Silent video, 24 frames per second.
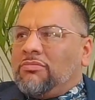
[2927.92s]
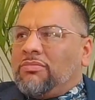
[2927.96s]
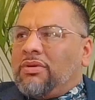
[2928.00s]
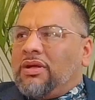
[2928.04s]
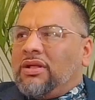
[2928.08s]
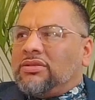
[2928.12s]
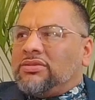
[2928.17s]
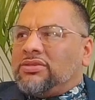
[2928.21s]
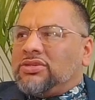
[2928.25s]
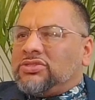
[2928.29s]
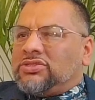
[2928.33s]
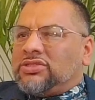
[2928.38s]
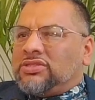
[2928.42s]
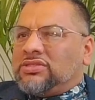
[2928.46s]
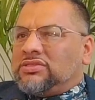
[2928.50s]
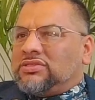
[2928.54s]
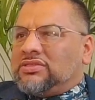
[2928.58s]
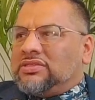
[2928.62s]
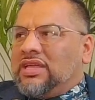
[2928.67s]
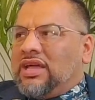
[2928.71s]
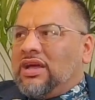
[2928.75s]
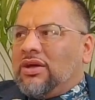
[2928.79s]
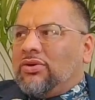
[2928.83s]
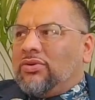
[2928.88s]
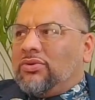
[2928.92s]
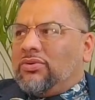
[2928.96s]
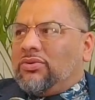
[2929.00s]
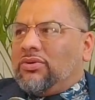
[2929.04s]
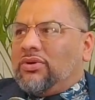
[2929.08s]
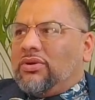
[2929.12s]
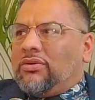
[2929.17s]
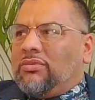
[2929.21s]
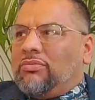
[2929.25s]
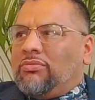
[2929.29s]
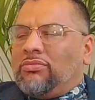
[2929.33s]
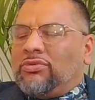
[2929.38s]
politicians now,
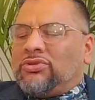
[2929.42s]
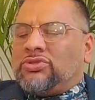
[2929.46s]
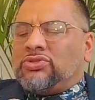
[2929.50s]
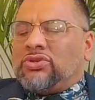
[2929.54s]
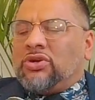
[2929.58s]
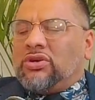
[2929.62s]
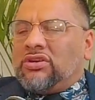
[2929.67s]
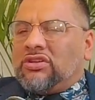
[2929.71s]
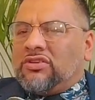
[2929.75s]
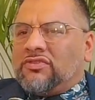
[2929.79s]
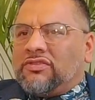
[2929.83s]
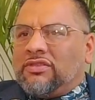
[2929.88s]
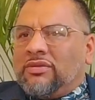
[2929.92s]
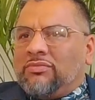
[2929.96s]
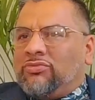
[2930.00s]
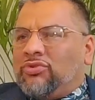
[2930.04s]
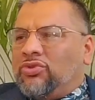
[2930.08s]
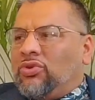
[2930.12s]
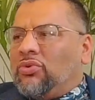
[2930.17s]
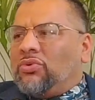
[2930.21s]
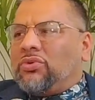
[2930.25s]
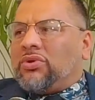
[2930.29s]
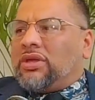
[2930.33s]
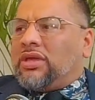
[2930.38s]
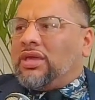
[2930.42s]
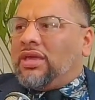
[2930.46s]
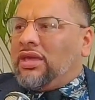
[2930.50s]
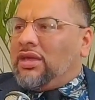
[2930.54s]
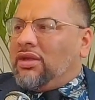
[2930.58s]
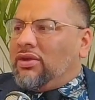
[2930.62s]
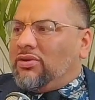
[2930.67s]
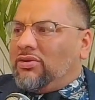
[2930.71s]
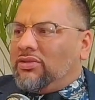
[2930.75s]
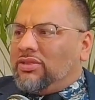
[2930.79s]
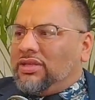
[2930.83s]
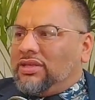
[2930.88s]
majority of them don't
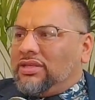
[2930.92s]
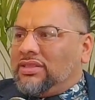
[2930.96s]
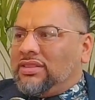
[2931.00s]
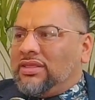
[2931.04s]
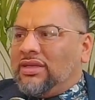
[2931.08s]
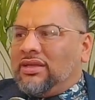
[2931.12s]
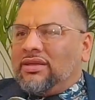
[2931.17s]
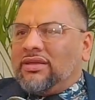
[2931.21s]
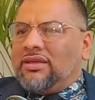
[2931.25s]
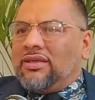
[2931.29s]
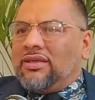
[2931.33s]
care. Like their